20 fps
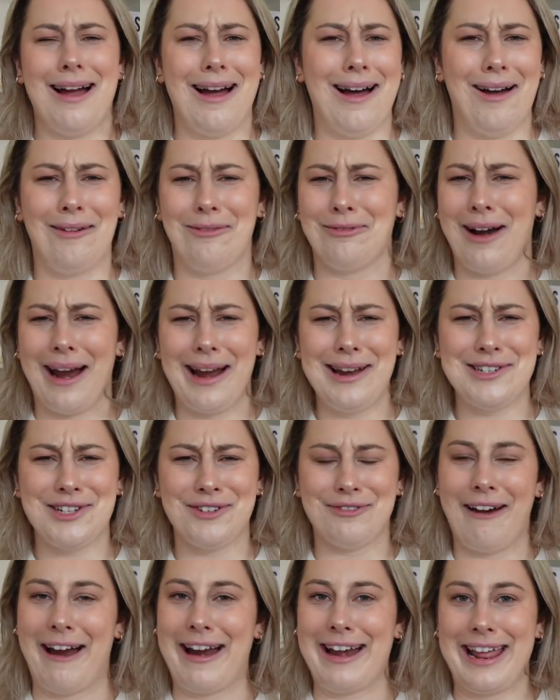A range
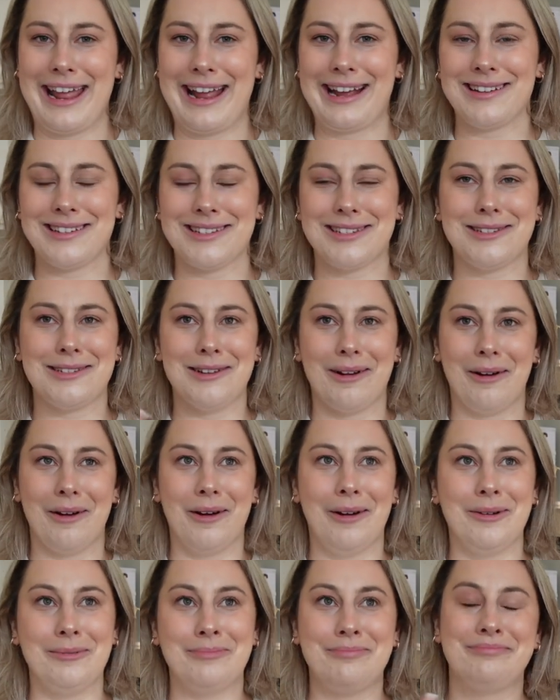of ratings.
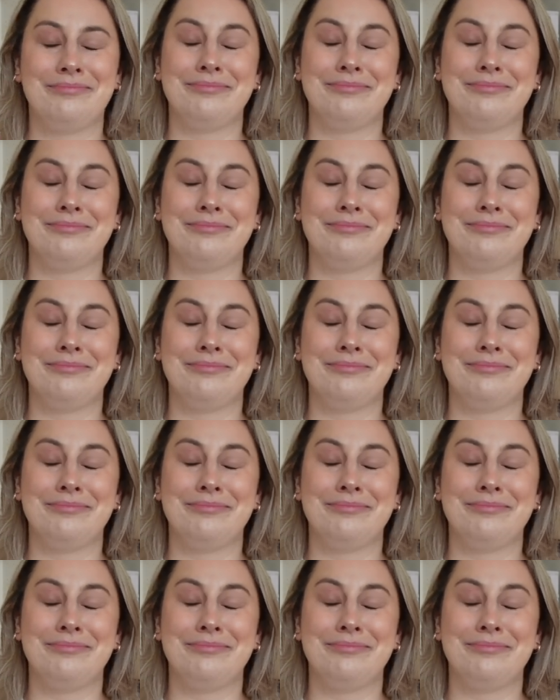So